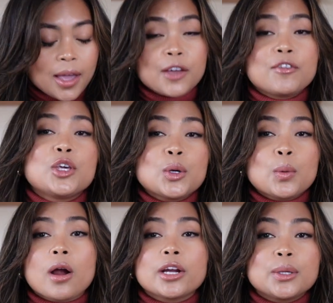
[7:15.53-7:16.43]
If you
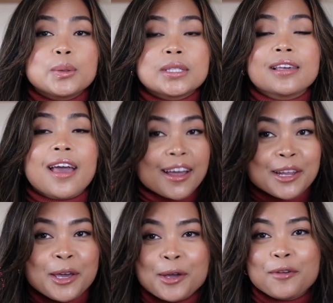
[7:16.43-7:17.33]
are using
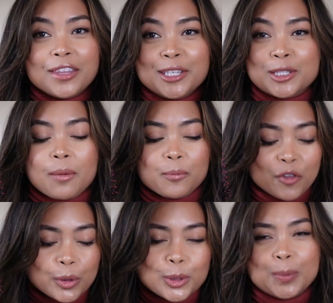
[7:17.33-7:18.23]
any of these
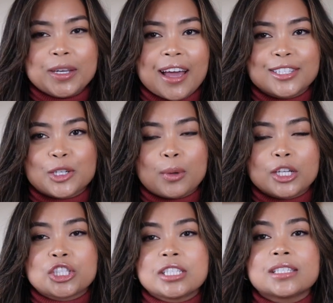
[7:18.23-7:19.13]
Voluminizer
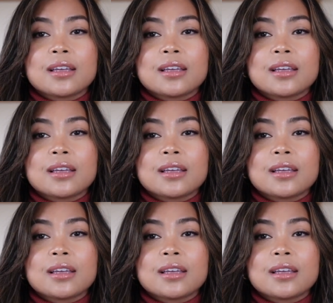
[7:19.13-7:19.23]
brushes,